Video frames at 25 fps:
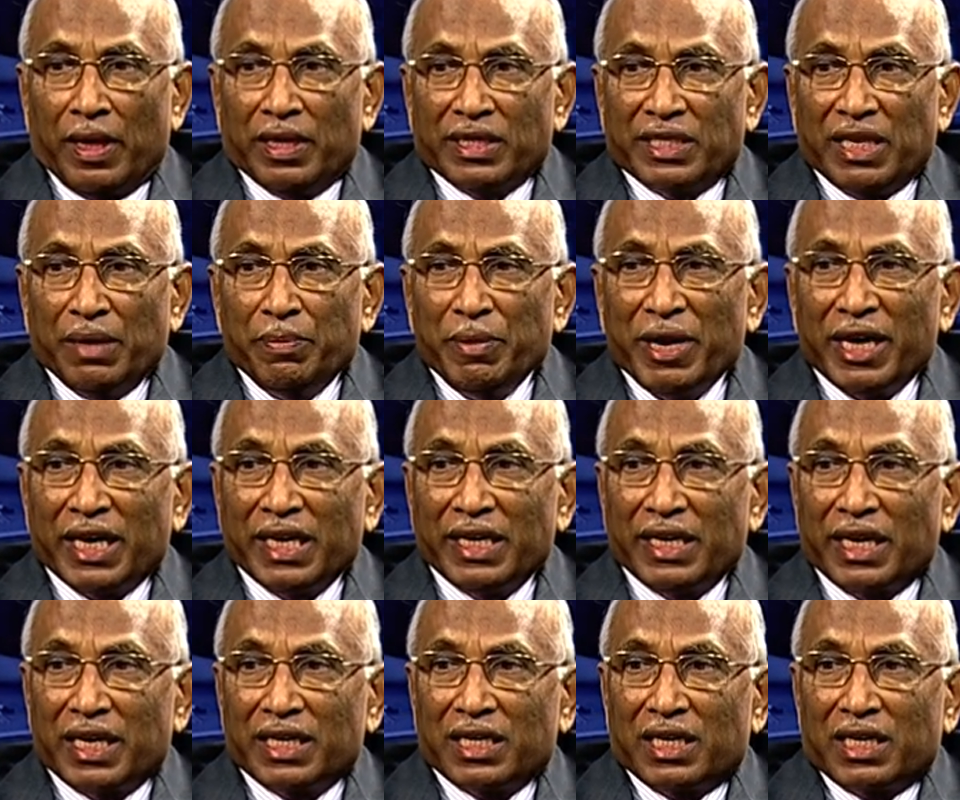
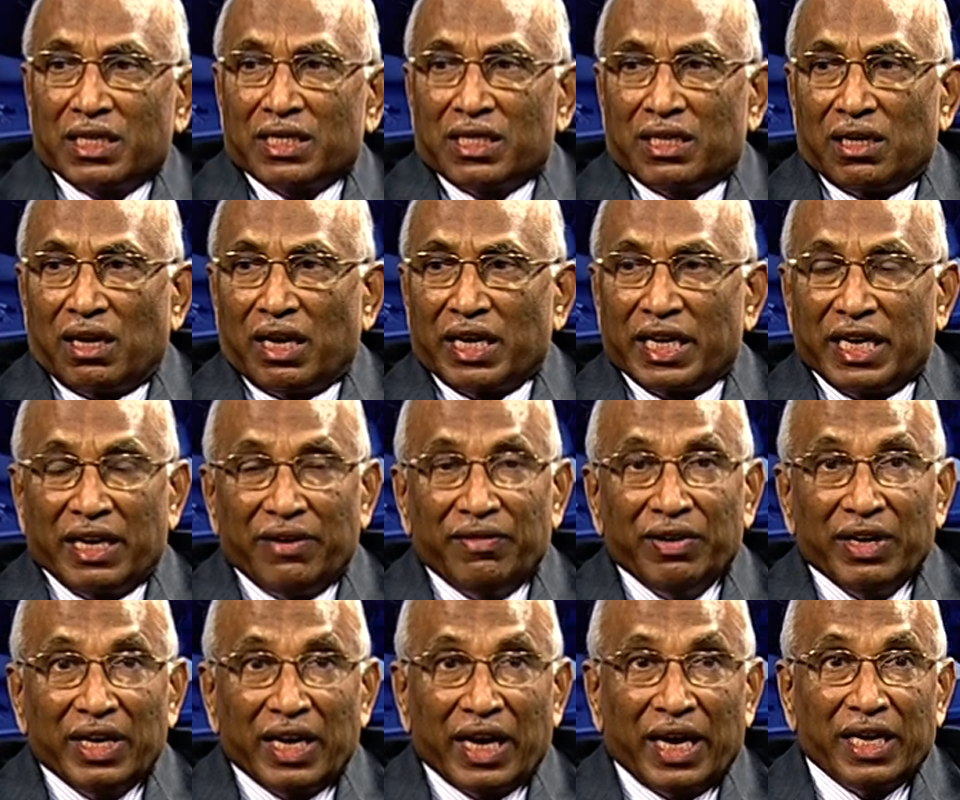semiconductors are
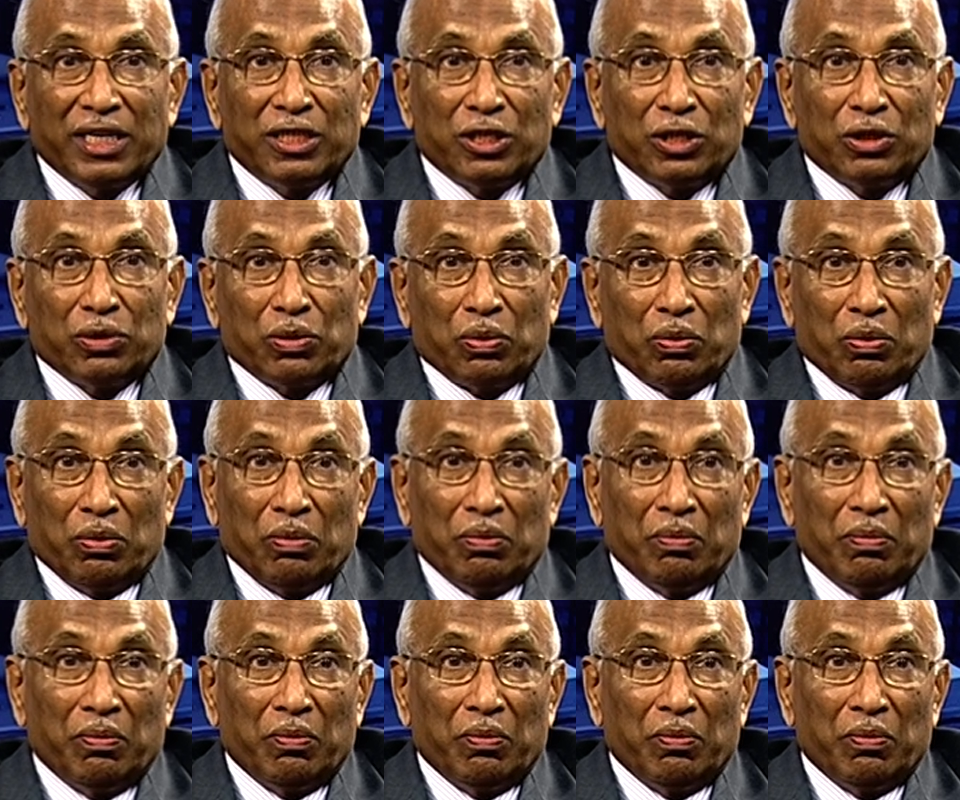giving rise to